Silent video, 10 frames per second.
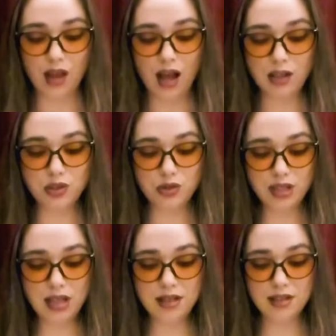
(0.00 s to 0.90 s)
I'll
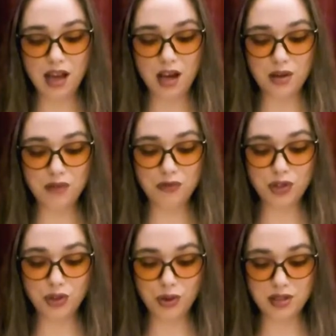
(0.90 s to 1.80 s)
drink his health for
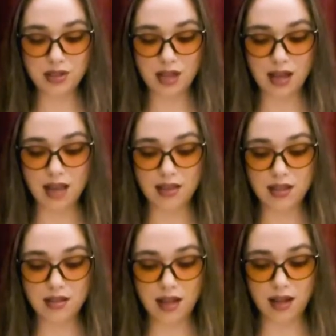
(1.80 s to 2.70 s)
your sake and the
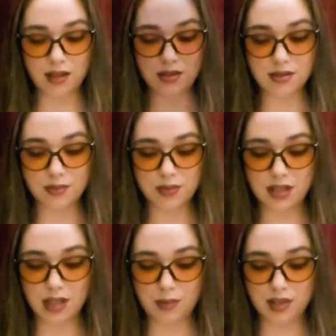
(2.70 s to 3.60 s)
day's,
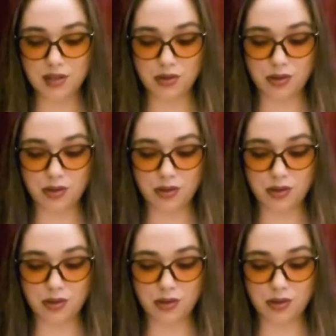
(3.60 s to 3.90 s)
said Mrs.